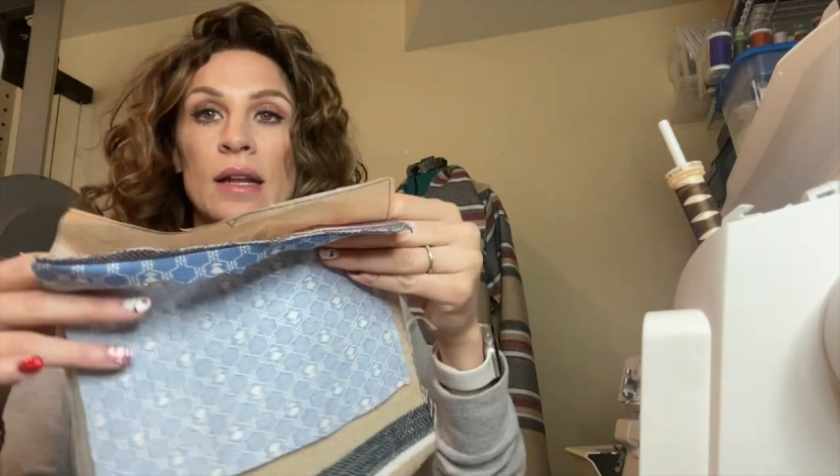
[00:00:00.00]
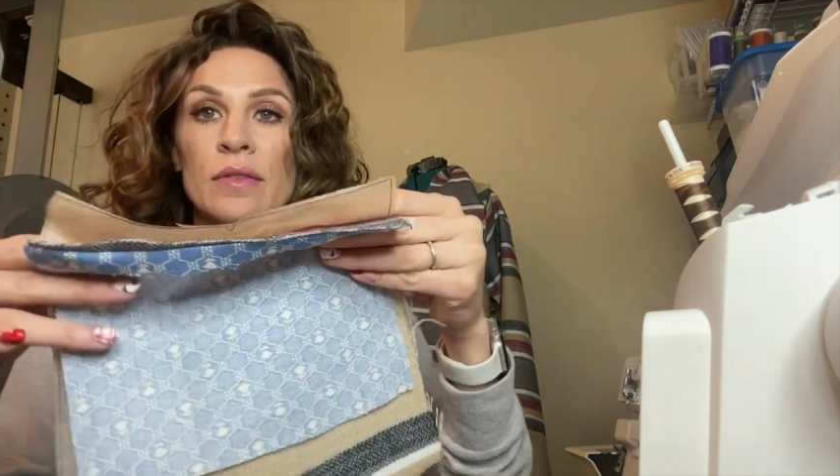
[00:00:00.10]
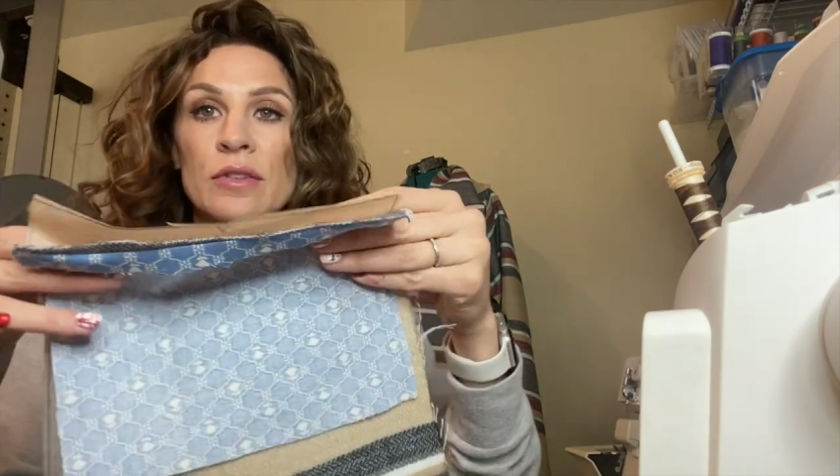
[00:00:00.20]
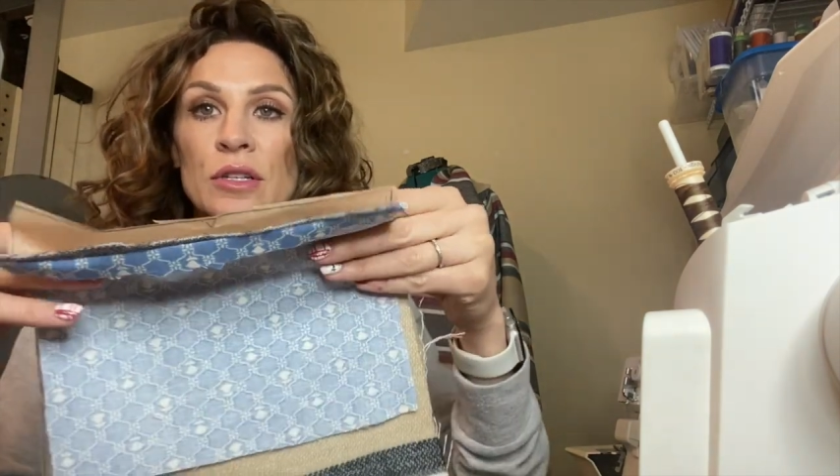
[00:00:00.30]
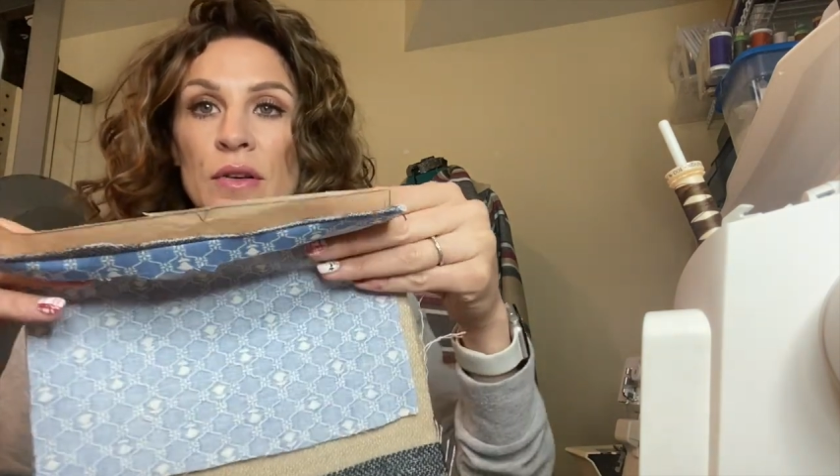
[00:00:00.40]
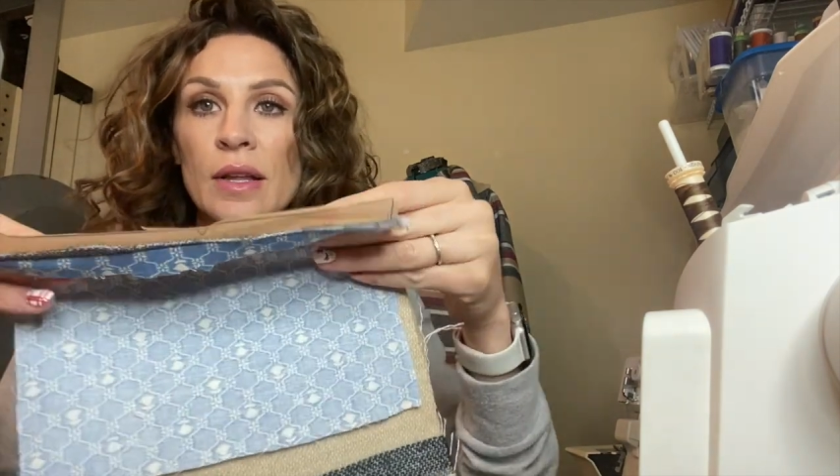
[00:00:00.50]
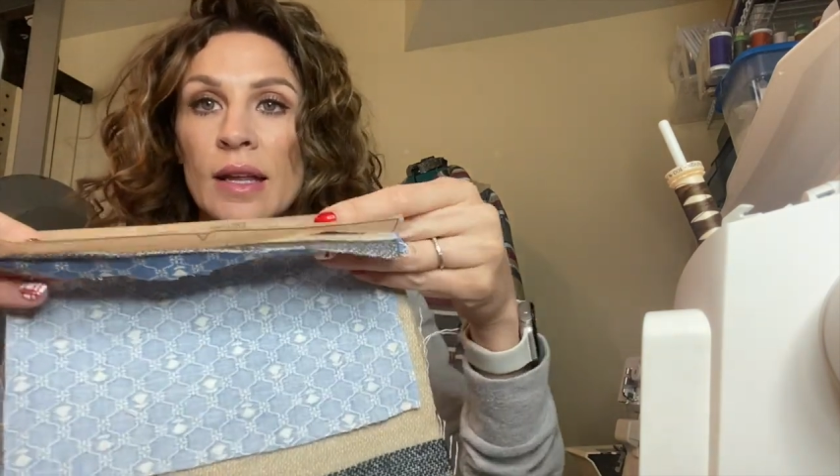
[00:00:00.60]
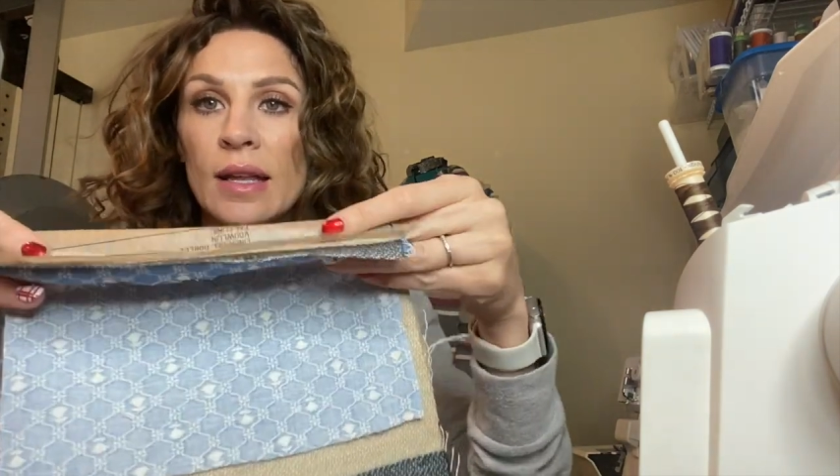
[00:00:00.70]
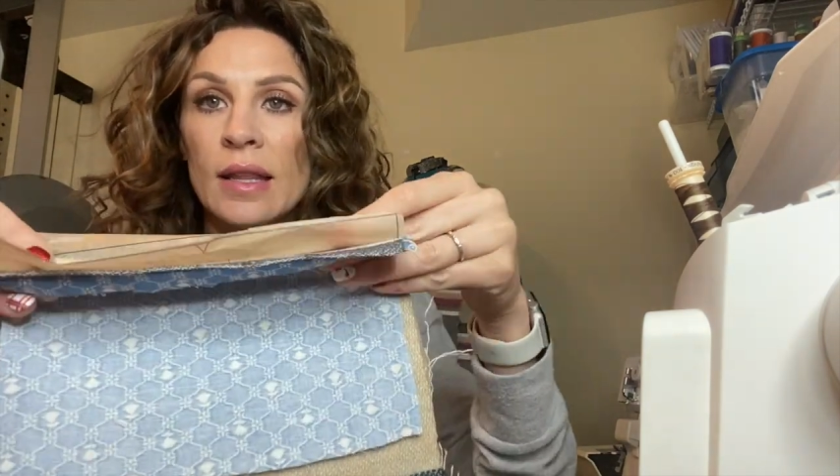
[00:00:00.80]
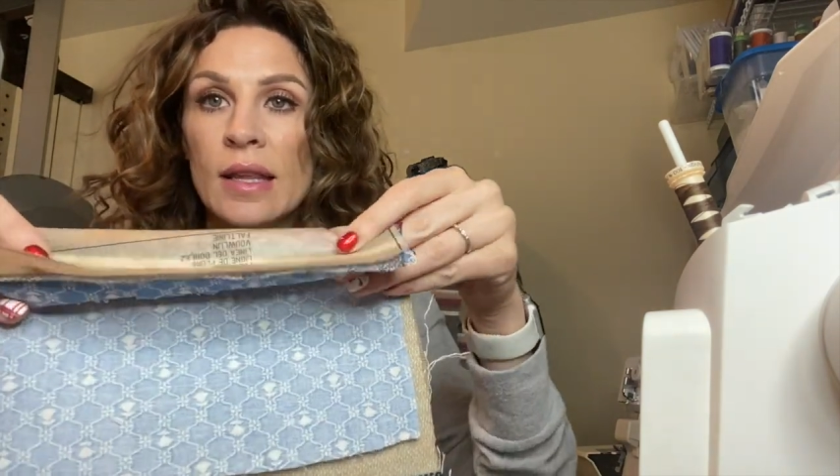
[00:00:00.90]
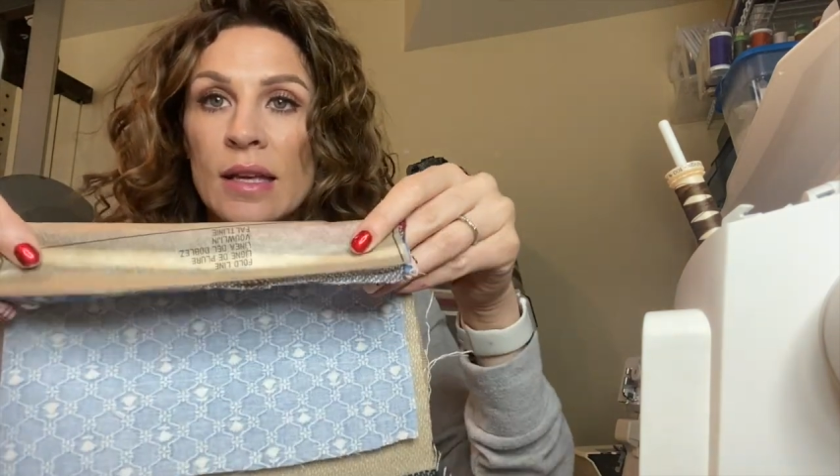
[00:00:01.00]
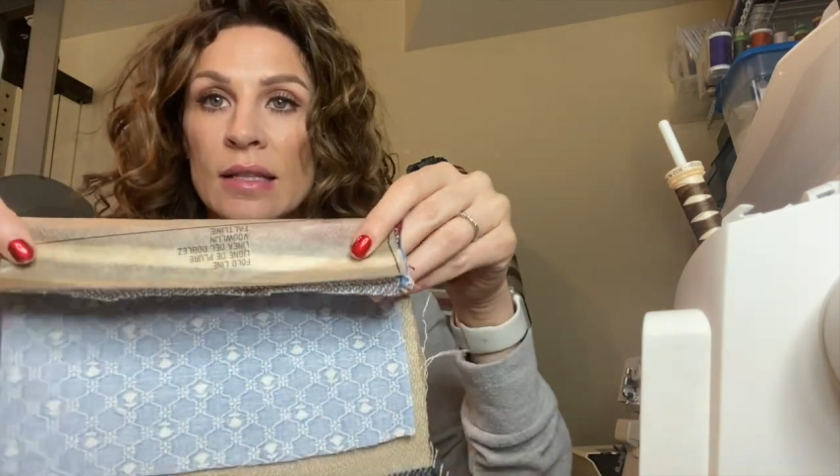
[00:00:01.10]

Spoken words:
of do it like this,